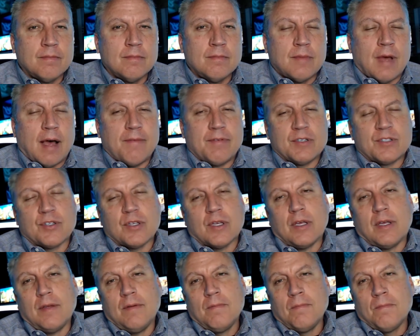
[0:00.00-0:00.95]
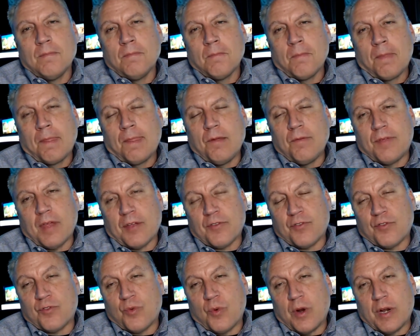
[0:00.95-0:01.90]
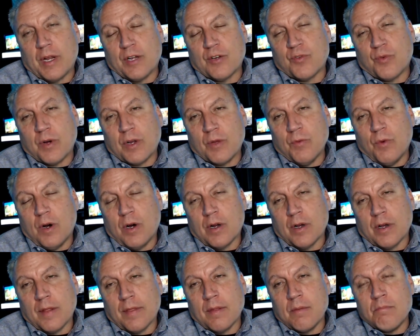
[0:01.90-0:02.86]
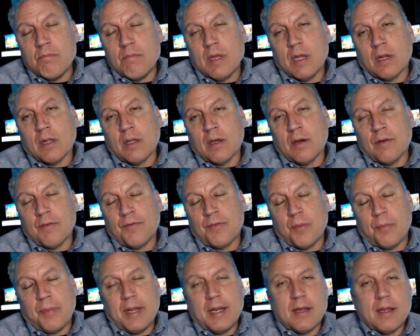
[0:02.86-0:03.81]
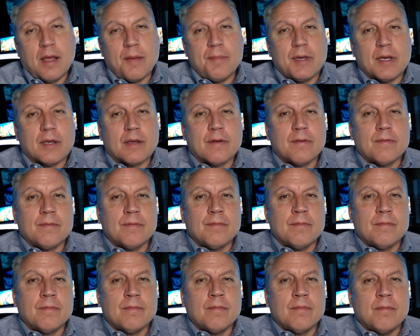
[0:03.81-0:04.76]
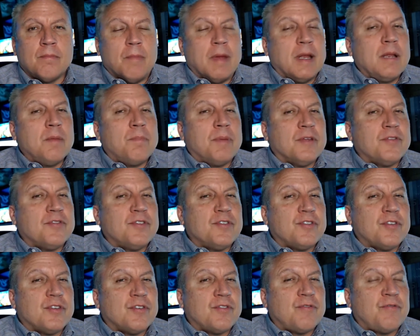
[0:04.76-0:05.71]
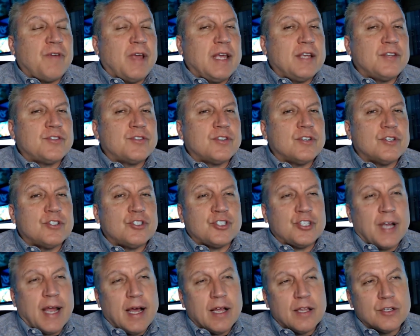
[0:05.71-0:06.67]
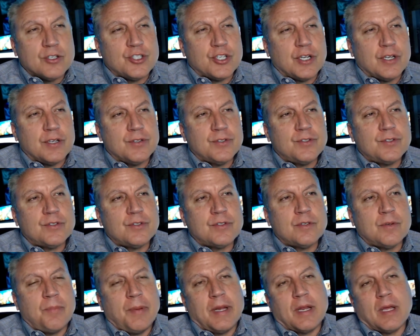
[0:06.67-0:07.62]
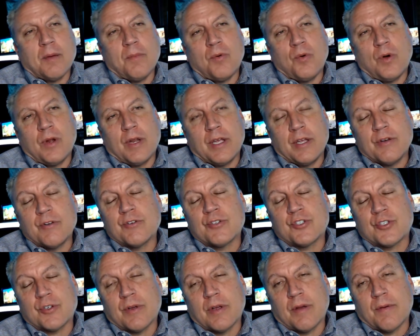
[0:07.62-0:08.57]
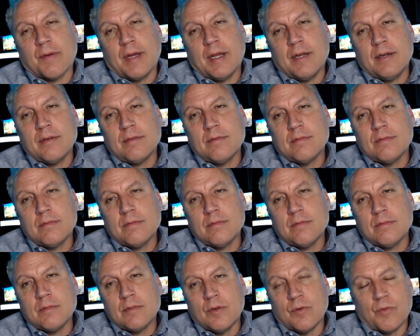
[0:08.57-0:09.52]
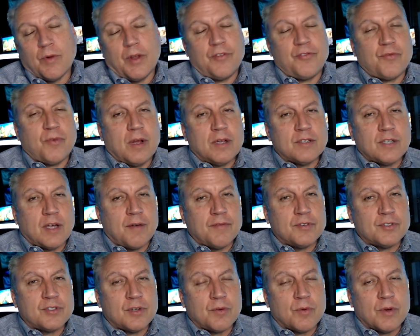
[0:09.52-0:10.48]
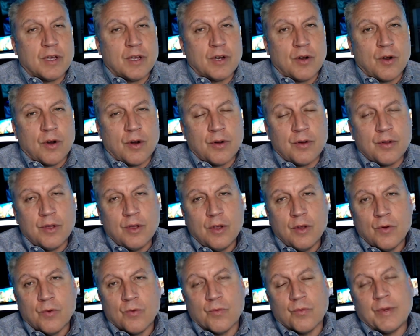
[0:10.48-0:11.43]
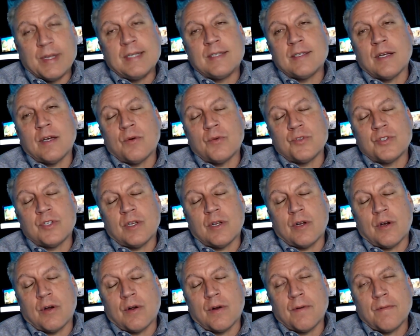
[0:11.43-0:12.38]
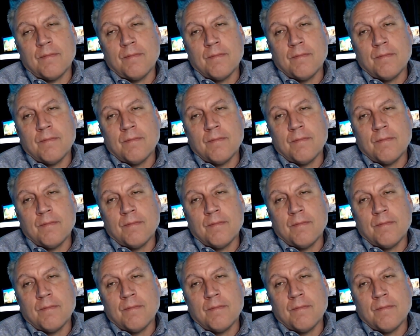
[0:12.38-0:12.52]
Obviously, 2020 and 21, in the middle of the pandemic, many businesses faced challenges depending upon what industry you're in. Restaurants obviously were hit hard. Retail was hit hard.